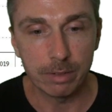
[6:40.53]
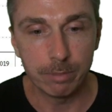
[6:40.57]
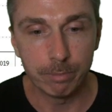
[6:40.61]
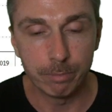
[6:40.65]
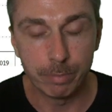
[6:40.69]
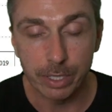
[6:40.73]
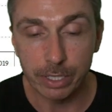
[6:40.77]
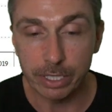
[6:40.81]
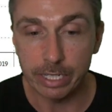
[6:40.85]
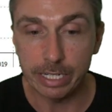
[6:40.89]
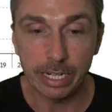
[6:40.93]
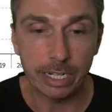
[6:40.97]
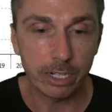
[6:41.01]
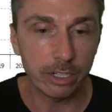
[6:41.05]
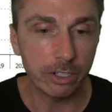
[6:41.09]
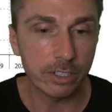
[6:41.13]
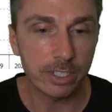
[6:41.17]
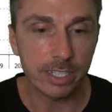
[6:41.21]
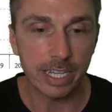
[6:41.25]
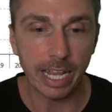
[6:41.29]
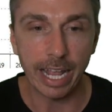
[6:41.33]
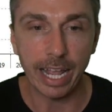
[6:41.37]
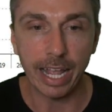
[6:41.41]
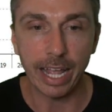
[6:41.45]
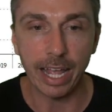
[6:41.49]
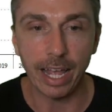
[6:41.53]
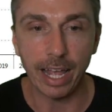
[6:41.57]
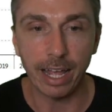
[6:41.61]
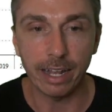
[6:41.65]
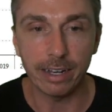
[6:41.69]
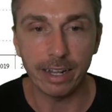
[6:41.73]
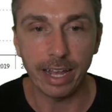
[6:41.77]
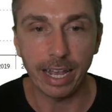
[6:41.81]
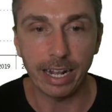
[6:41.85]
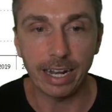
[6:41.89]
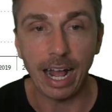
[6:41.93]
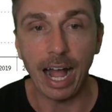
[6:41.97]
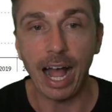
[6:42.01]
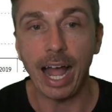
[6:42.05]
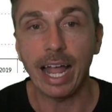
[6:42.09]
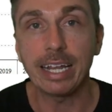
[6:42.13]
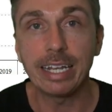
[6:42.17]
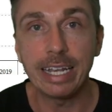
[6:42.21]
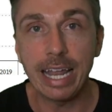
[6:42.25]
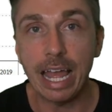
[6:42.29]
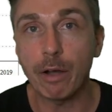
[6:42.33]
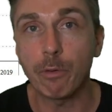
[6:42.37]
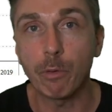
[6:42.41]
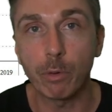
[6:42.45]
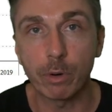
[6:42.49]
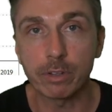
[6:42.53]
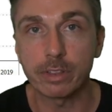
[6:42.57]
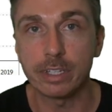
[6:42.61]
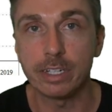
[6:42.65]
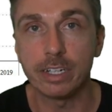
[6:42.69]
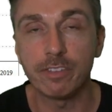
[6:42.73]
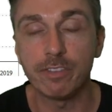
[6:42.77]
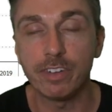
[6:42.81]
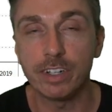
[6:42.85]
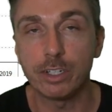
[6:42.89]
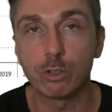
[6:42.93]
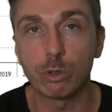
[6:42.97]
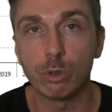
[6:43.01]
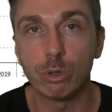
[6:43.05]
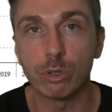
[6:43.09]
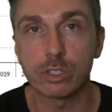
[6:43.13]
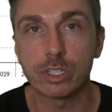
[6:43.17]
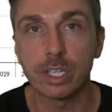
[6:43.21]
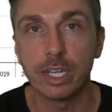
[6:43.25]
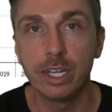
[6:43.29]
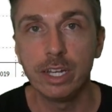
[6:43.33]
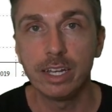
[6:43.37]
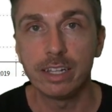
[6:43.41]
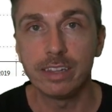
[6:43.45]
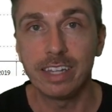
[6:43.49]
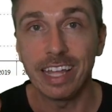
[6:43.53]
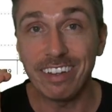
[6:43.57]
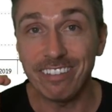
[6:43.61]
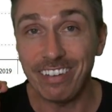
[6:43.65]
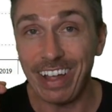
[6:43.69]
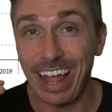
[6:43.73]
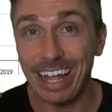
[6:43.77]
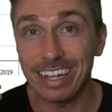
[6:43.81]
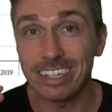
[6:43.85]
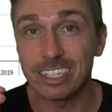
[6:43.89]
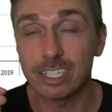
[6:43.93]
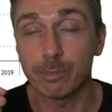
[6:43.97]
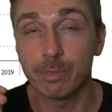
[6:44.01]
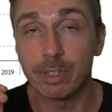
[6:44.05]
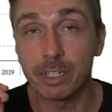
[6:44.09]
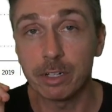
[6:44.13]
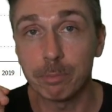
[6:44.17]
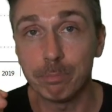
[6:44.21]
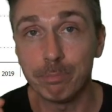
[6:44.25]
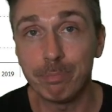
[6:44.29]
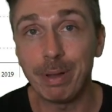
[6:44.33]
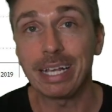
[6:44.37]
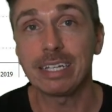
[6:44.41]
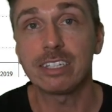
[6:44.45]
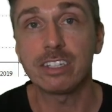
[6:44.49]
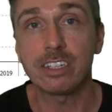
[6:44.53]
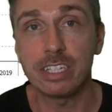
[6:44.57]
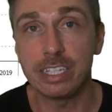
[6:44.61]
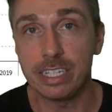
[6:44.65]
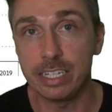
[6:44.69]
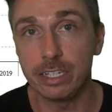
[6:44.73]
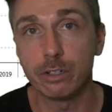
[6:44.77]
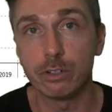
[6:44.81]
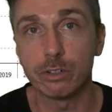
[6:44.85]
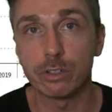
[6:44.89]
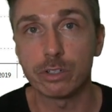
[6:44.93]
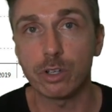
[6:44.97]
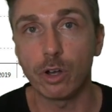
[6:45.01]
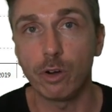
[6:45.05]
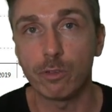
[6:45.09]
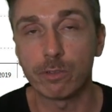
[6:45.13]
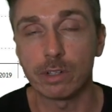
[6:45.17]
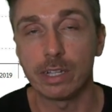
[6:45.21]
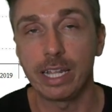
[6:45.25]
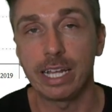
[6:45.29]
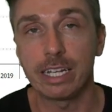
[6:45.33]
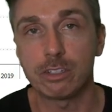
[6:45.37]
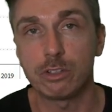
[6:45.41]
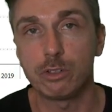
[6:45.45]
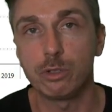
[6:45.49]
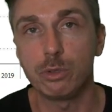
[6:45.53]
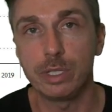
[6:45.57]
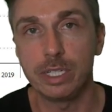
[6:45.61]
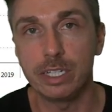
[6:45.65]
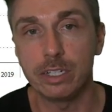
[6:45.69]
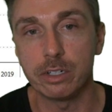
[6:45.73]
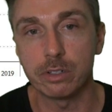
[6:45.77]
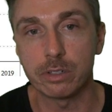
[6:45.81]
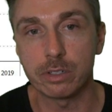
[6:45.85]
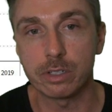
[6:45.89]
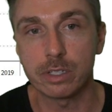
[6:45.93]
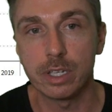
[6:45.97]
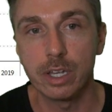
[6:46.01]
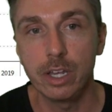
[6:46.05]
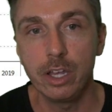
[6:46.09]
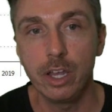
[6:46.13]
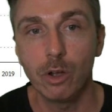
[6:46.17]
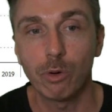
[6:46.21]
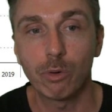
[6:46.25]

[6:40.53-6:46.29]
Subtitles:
Billionaires and high net worth individuals, they've had some of their best years over the last 2 years,